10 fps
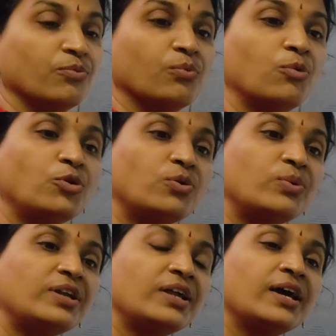
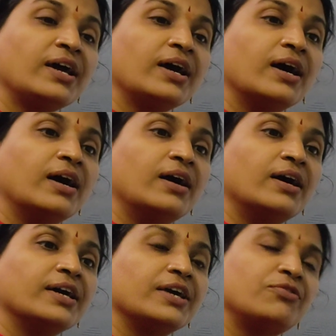Moreover,
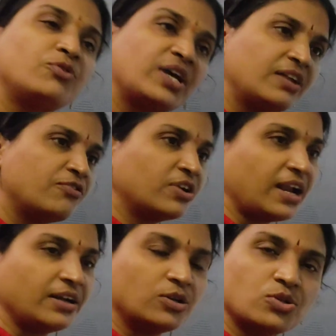if you take it for
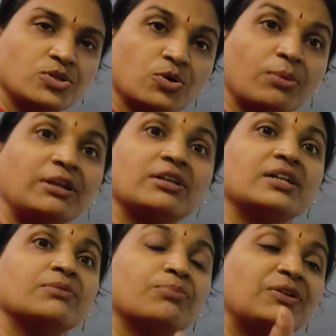granted also, it's okay,
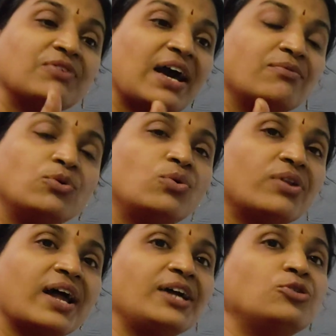but we have no
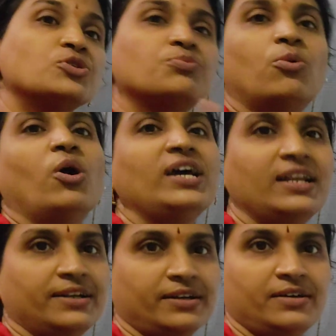right to spoil
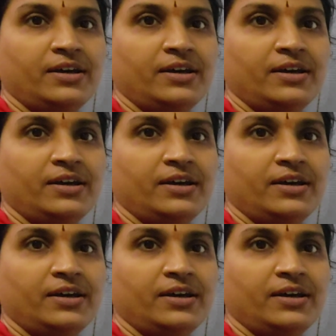it,